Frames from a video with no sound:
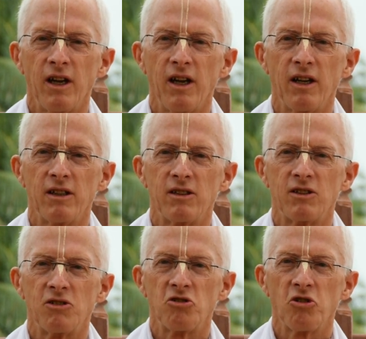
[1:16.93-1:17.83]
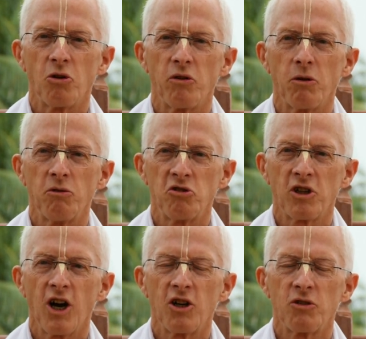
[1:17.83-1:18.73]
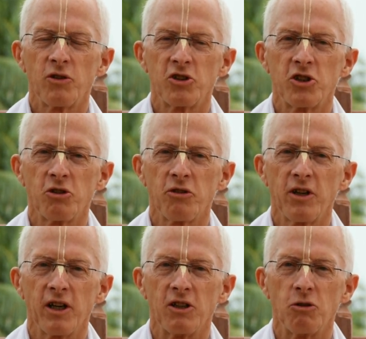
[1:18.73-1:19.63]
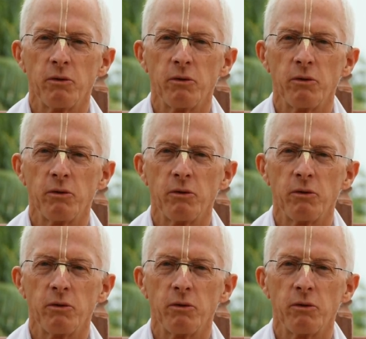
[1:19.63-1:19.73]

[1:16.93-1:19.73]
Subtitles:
And so that was a controversial thing.